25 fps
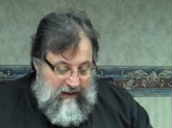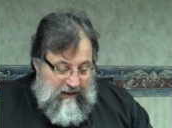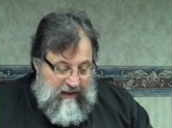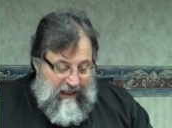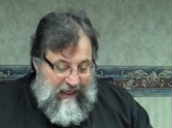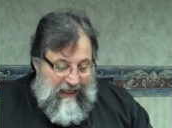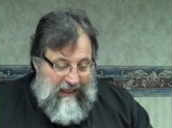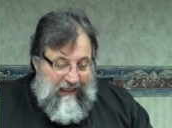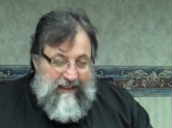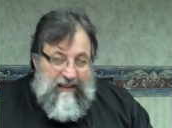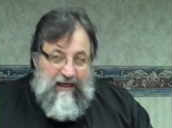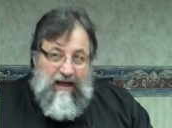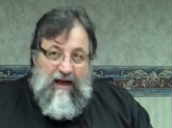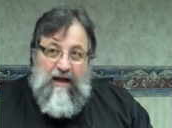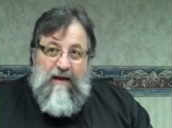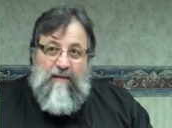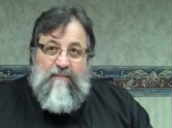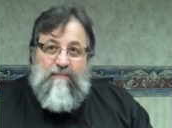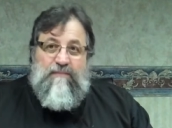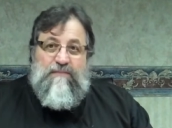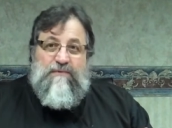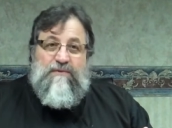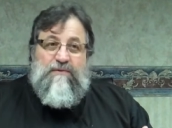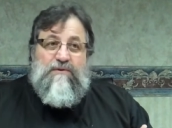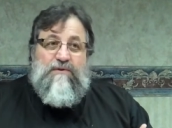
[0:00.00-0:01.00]
He
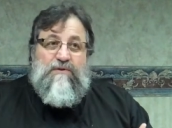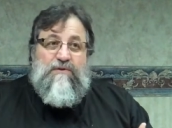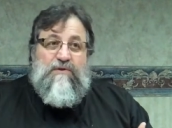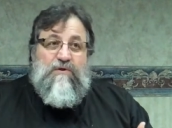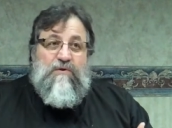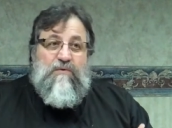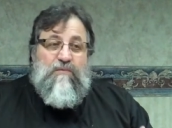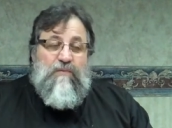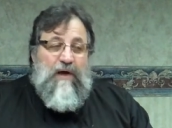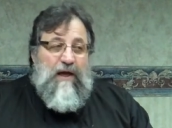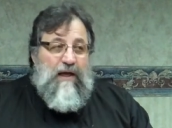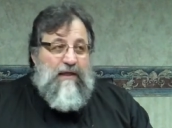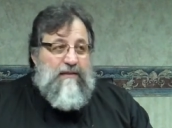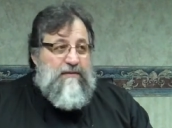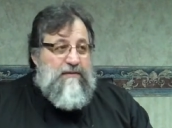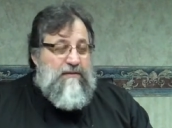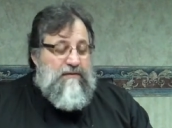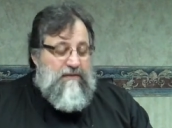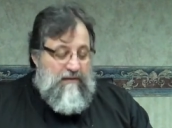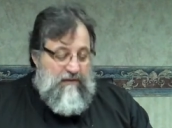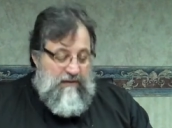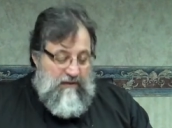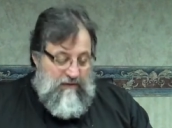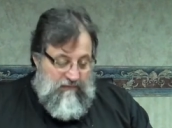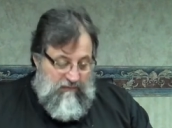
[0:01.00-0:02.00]
comes to us
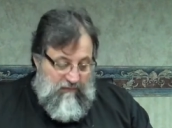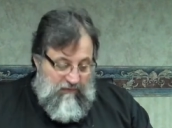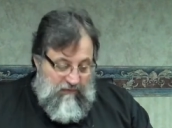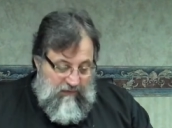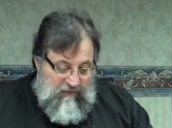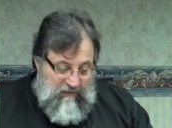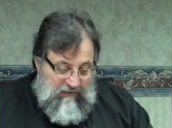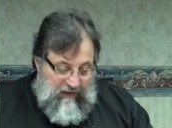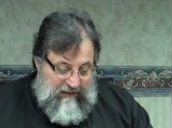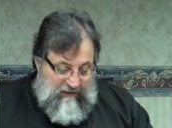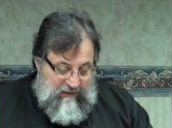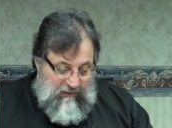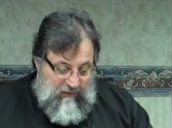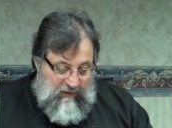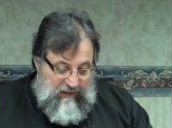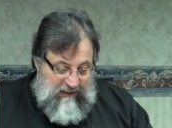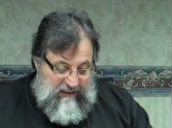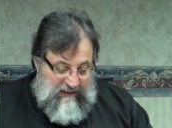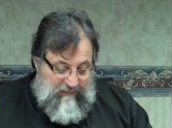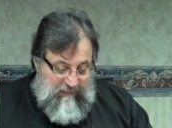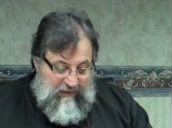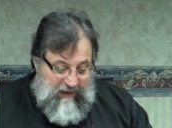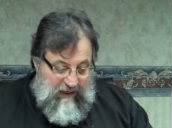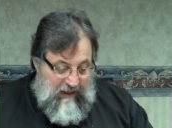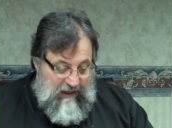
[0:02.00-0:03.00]
through the grace of the Holy
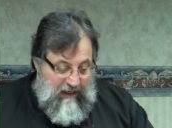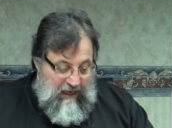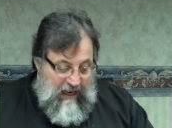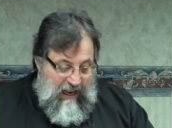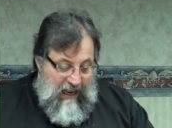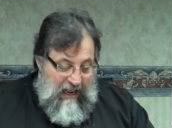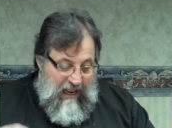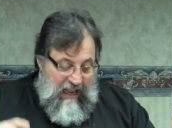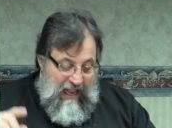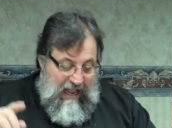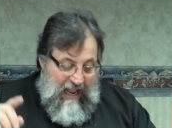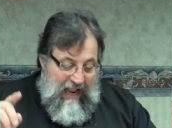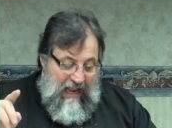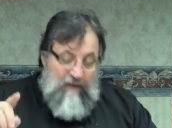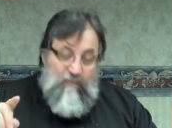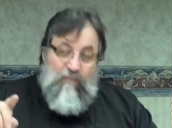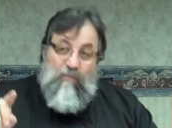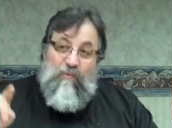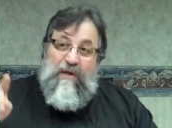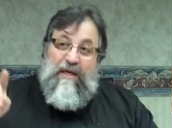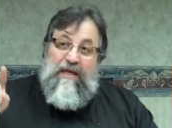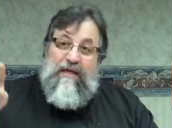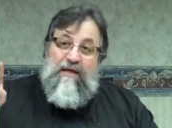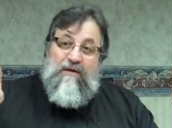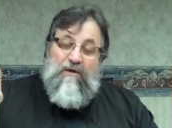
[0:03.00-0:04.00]
Spirit, and
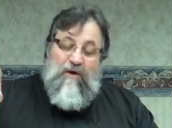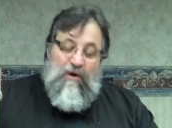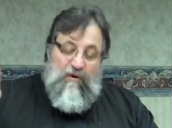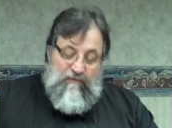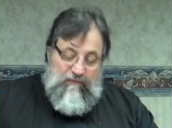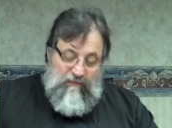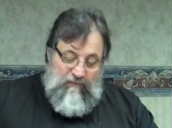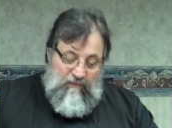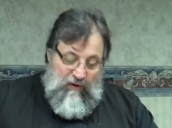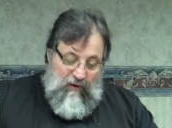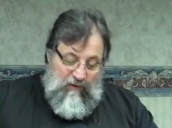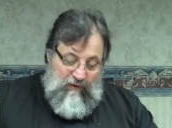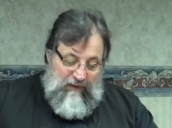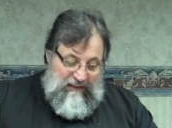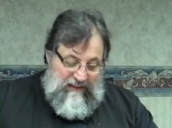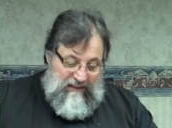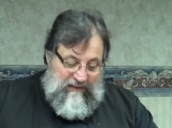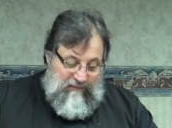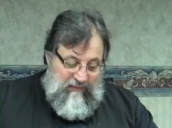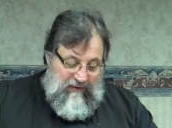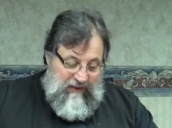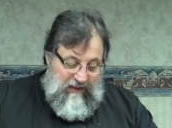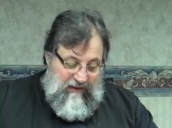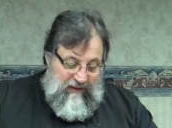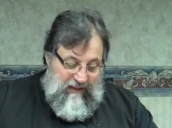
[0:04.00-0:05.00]
we go through the Holy
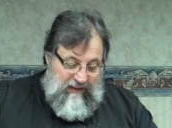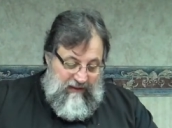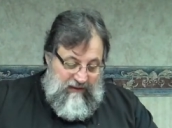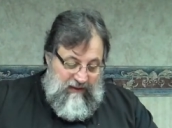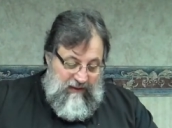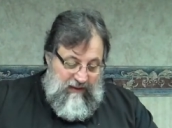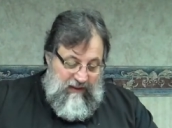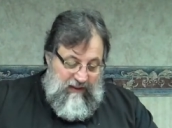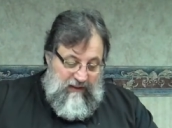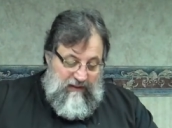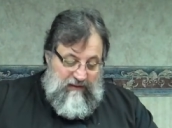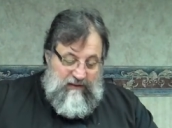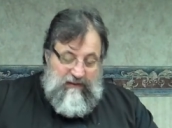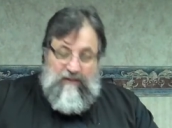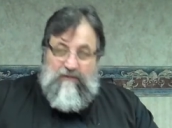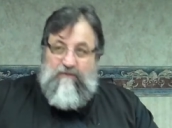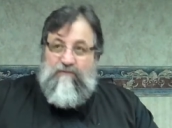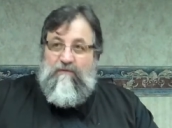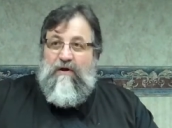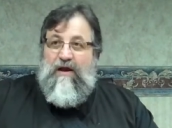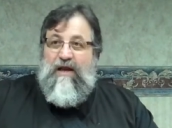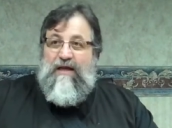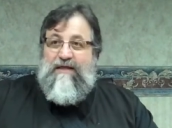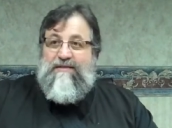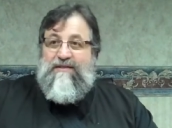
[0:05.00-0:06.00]
Spirit to
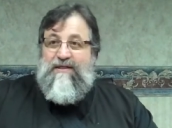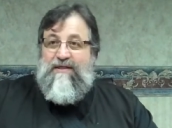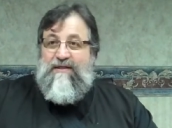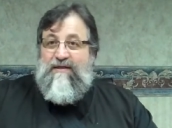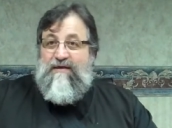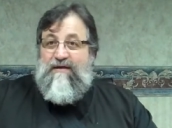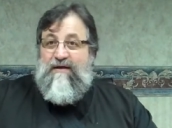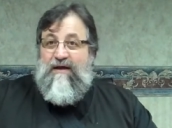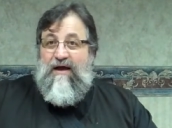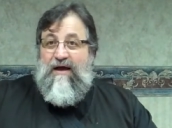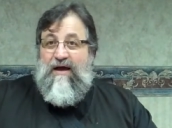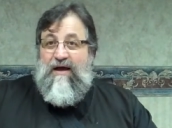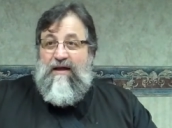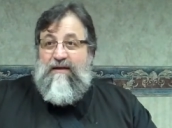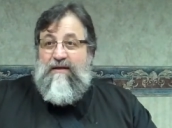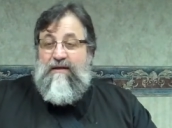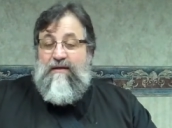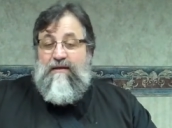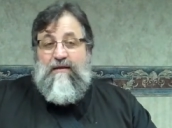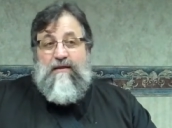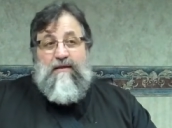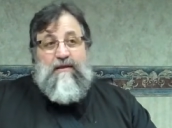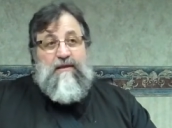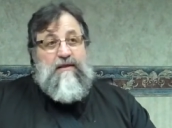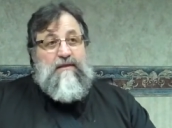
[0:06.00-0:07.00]
Christ and to God.
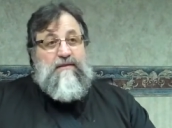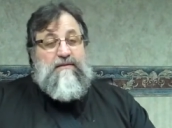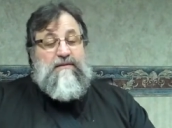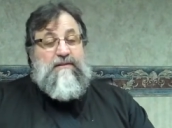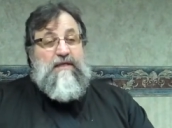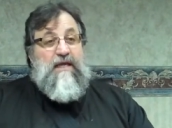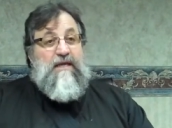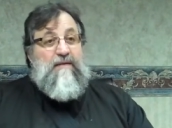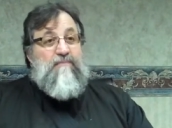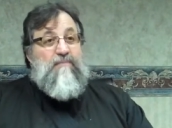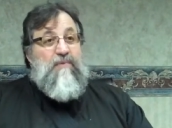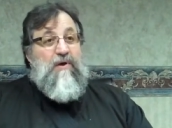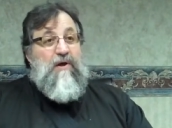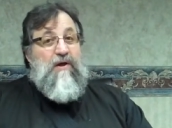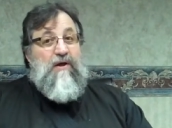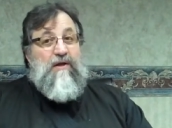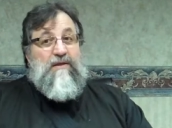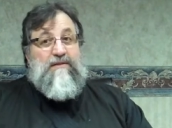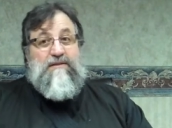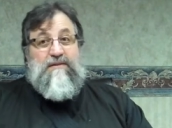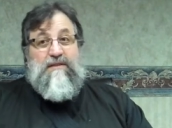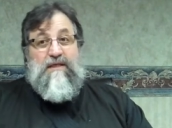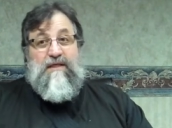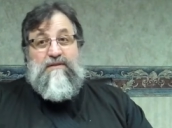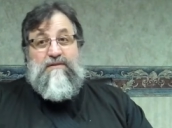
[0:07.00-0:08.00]
St. Paul
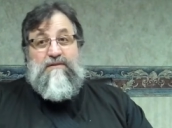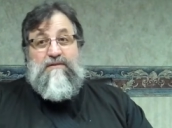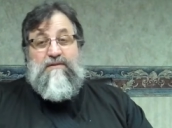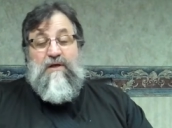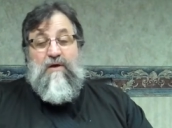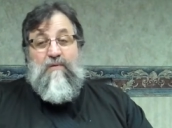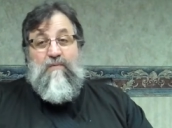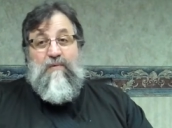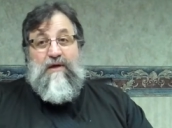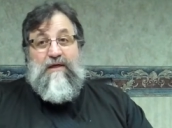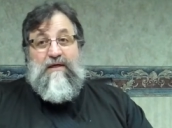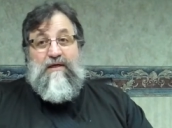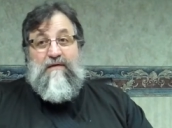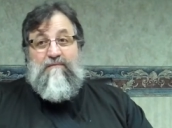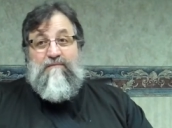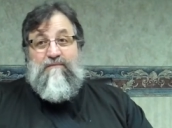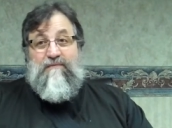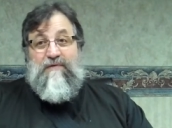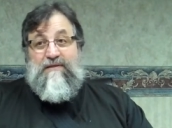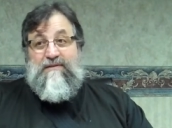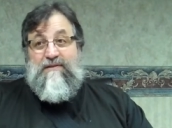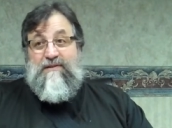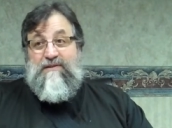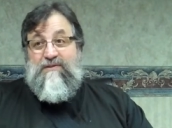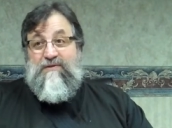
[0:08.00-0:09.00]
says, No one
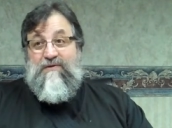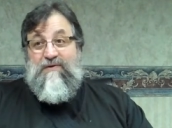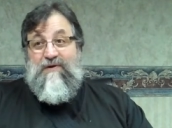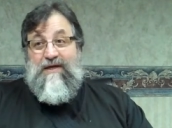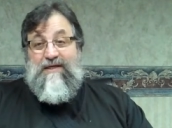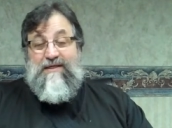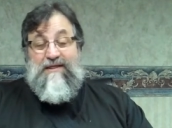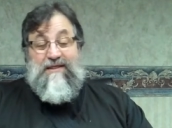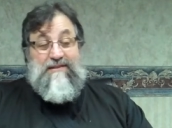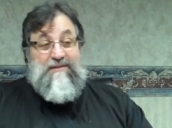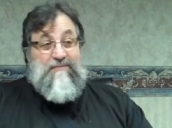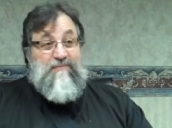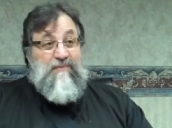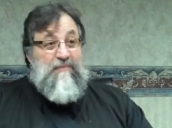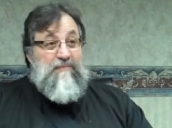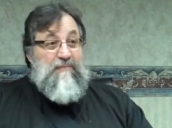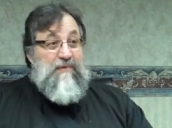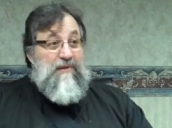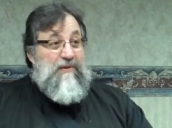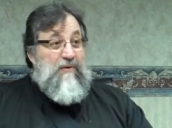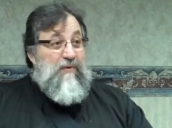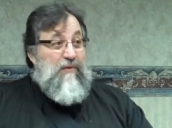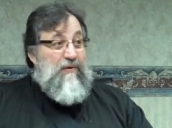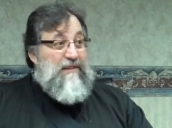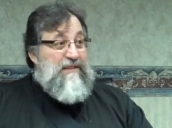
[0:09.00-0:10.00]
confesses Christ but by
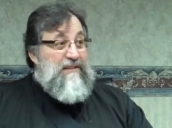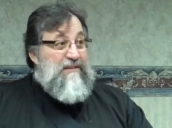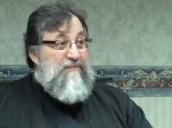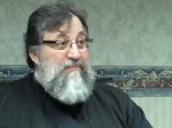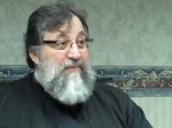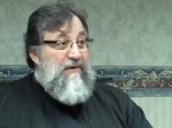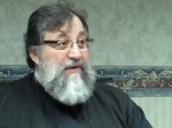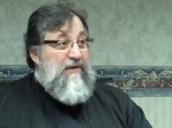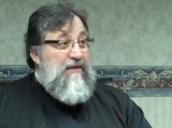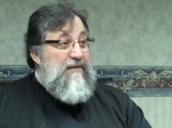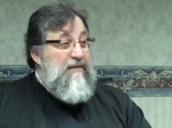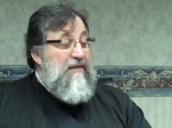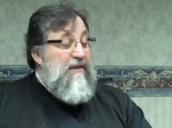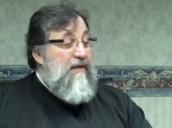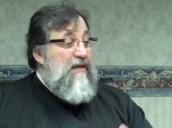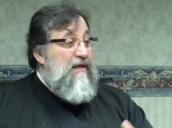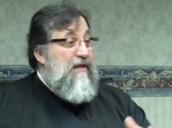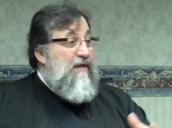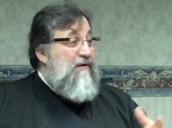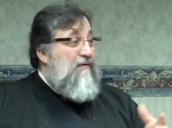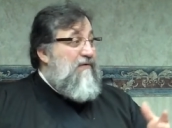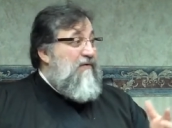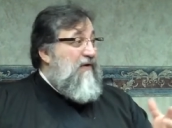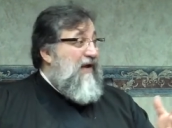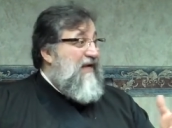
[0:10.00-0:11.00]
the Holy Spirit.
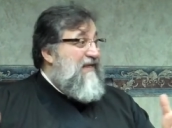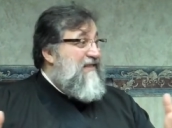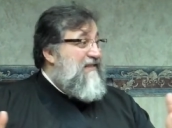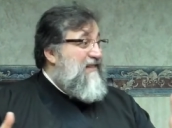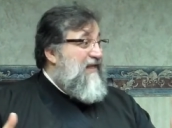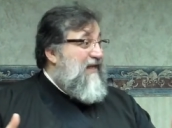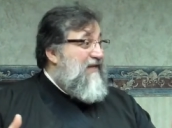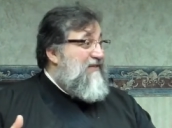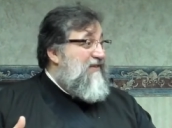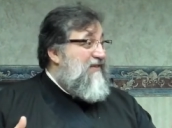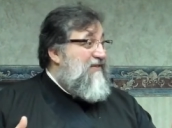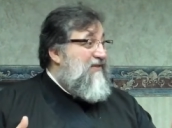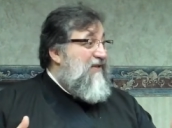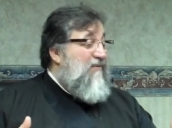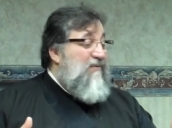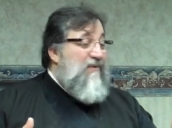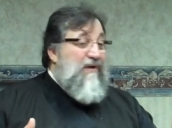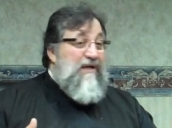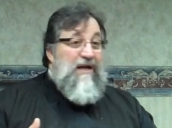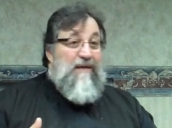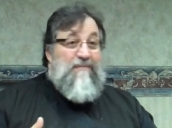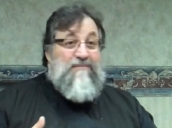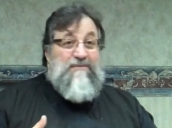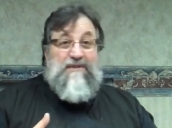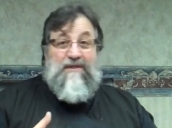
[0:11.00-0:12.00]
Christ tells us no one
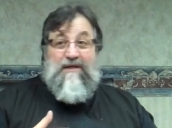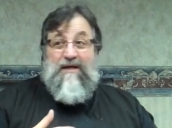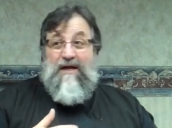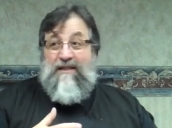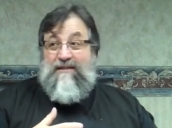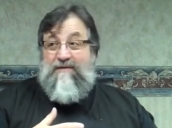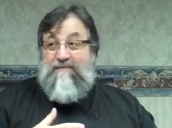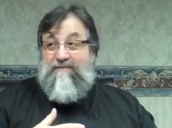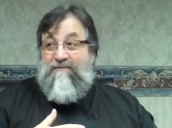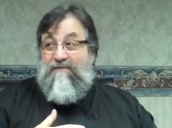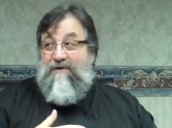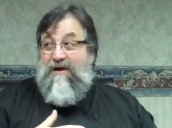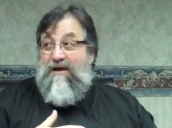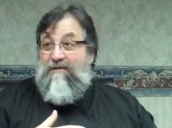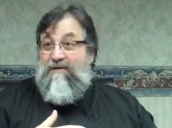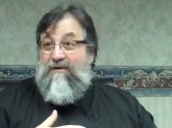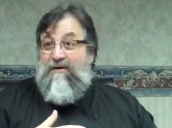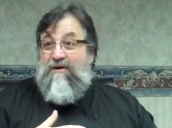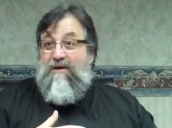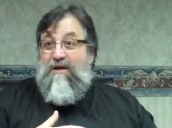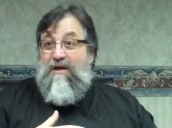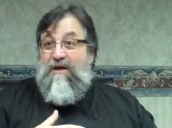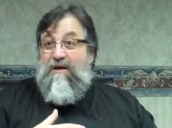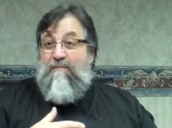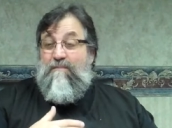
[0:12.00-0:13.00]
comes to God the Father
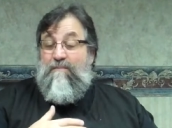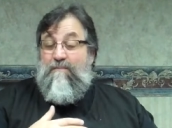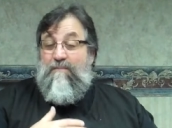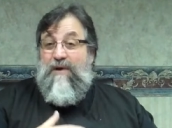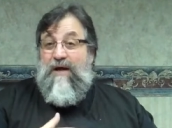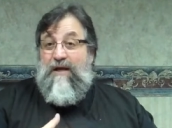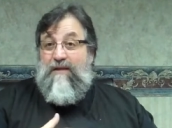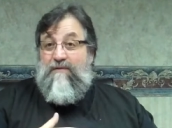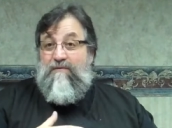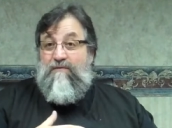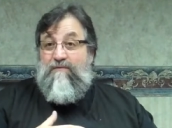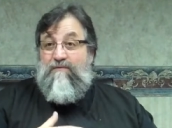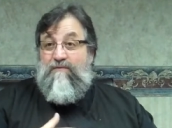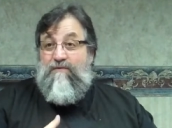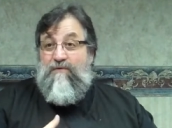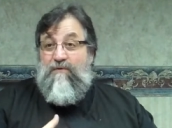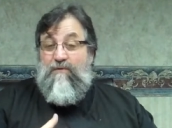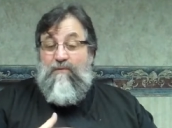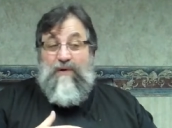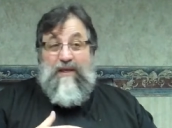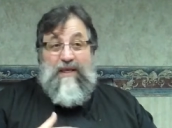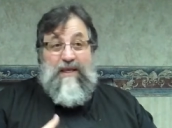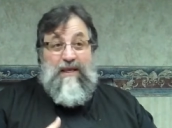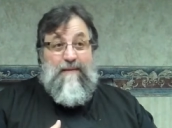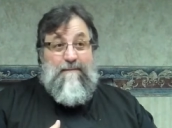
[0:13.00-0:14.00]
but
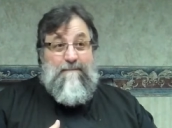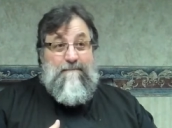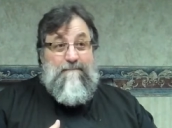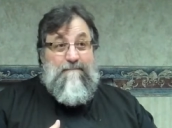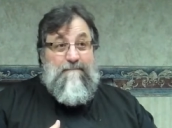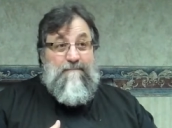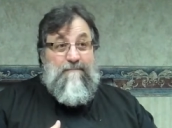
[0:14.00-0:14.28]
through him.